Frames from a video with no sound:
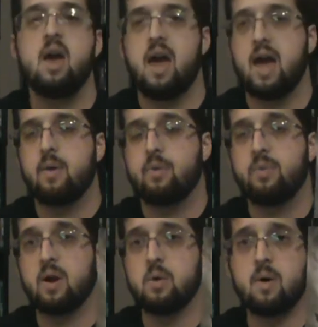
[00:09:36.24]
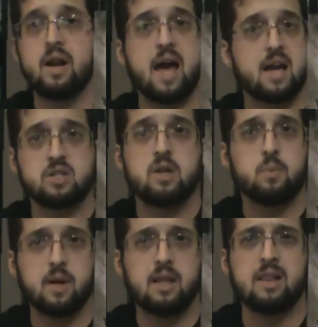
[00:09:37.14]
And the third one I actually
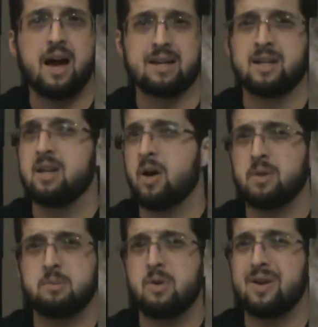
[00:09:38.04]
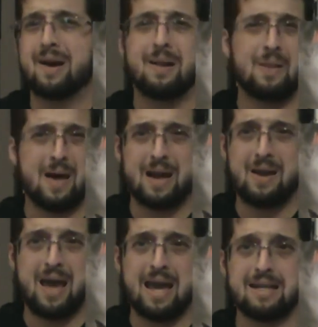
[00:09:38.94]
really liked. I know this movie got a lot of
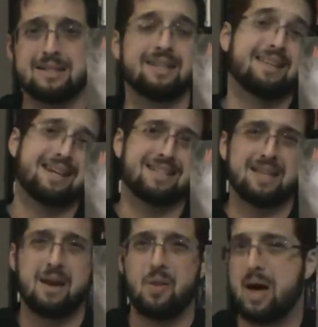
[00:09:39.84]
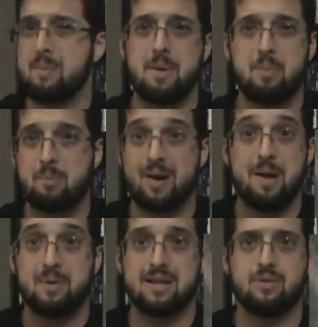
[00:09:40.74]
hate, and like I said, a lot of people
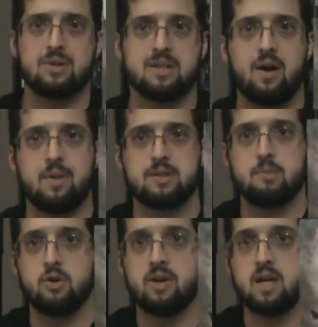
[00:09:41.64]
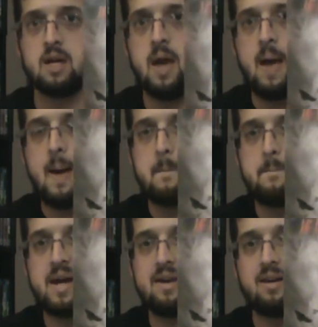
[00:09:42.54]
probably never saw this movie,
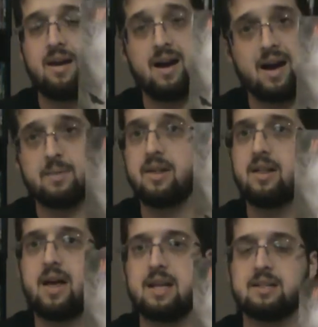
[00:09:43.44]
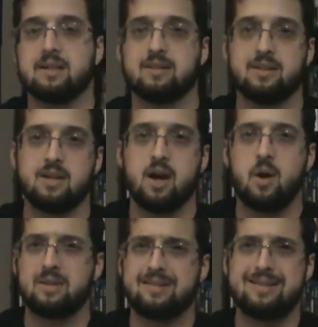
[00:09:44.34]
but I really liked it. You know,
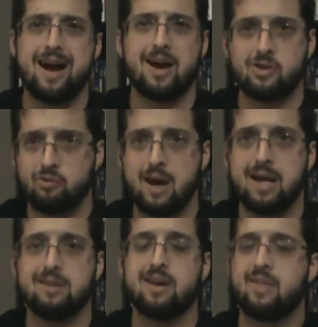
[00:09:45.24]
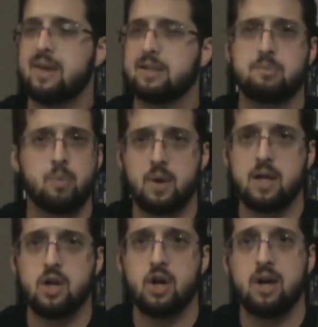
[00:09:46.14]
it's not great. I think it's pretty
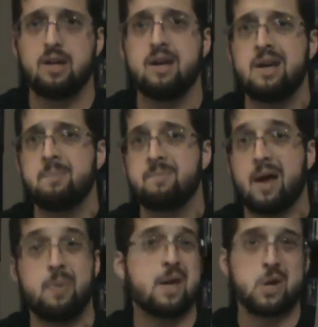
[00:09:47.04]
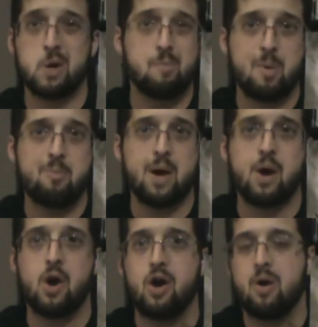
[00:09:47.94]
good. I think it could have been
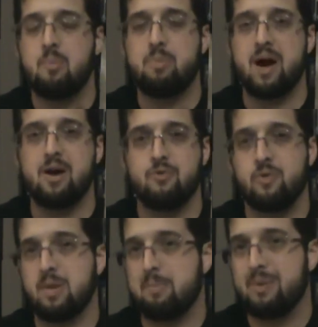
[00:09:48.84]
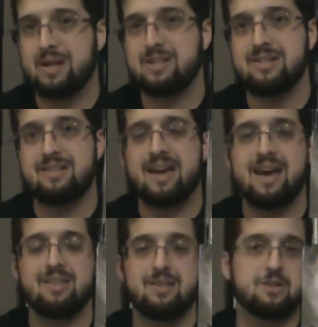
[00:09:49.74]
better, but for the budget
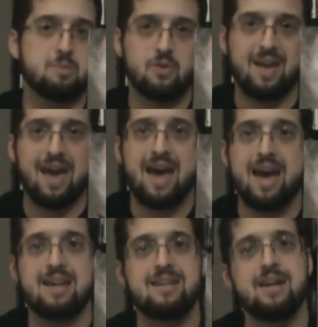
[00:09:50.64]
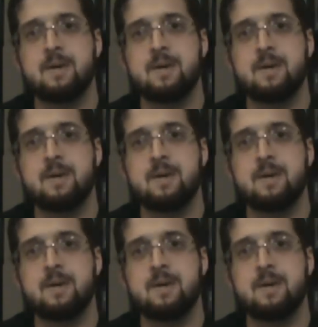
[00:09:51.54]
that this movie had,